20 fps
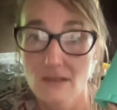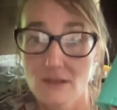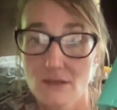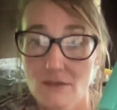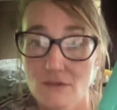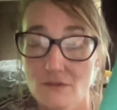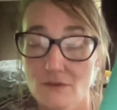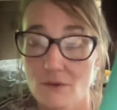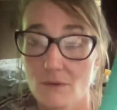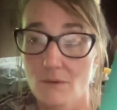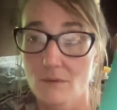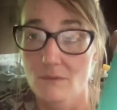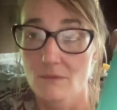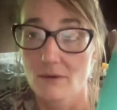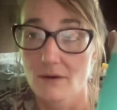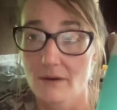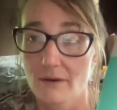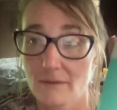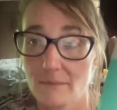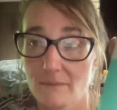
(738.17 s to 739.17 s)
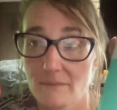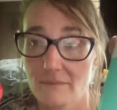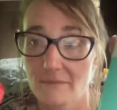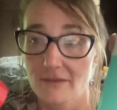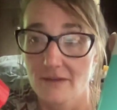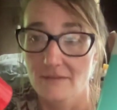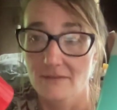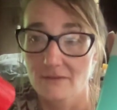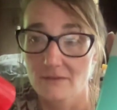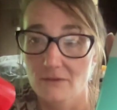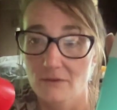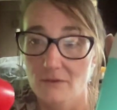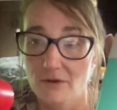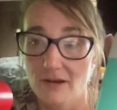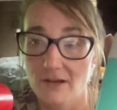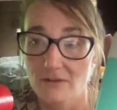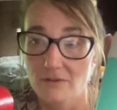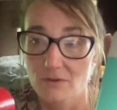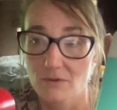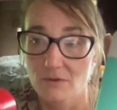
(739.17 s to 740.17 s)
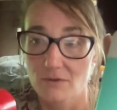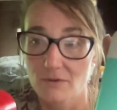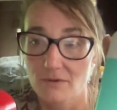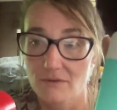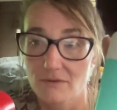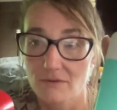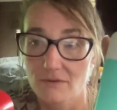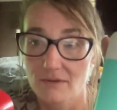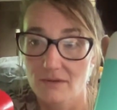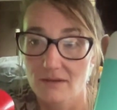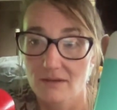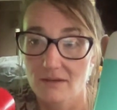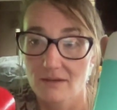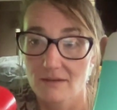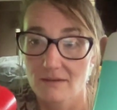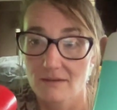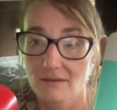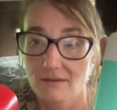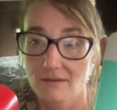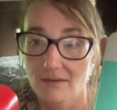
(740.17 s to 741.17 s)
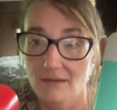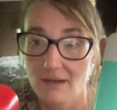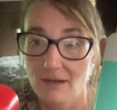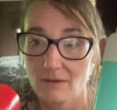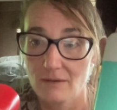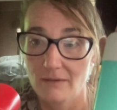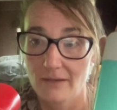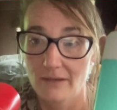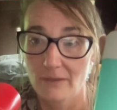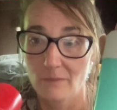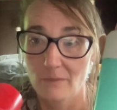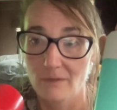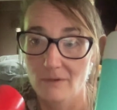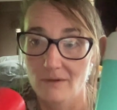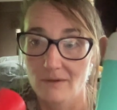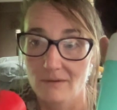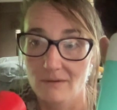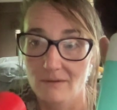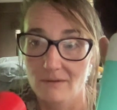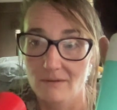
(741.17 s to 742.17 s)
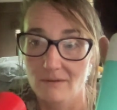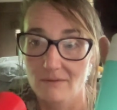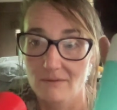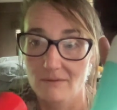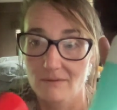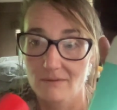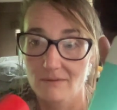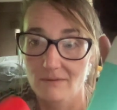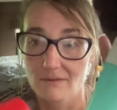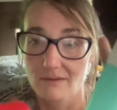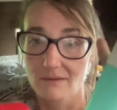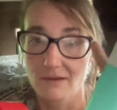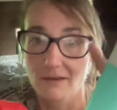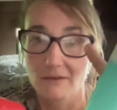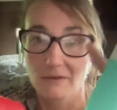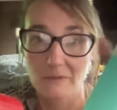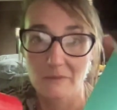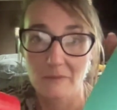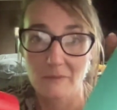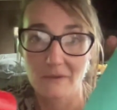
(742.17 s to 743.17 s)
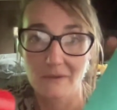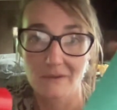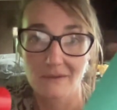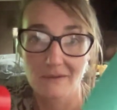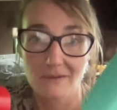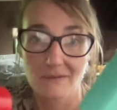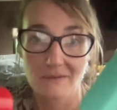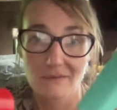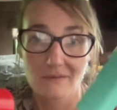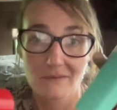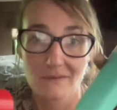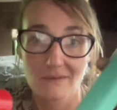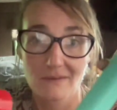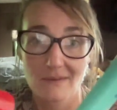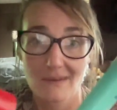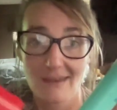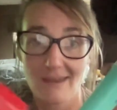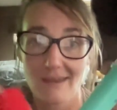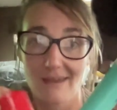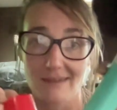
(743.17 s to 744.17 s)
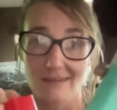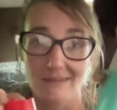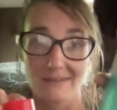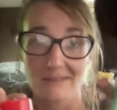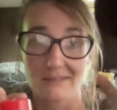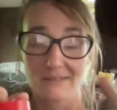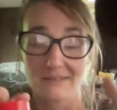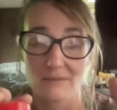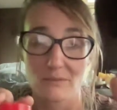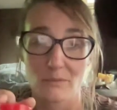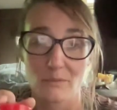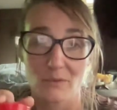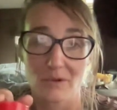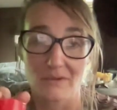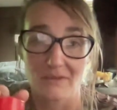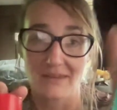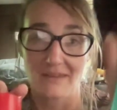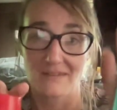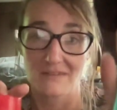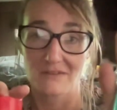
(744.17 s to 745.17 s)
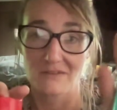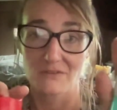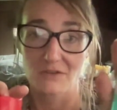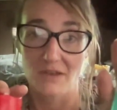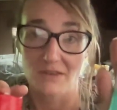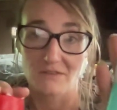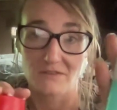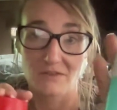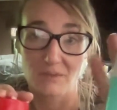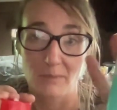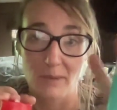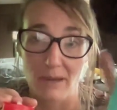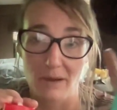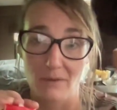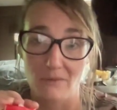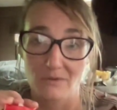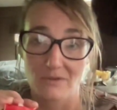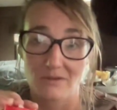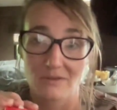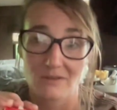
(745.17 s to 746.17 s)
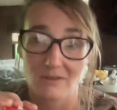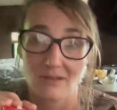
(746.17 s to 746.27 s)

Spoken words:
So that's a little crash course in how light works and color works and what they suggest about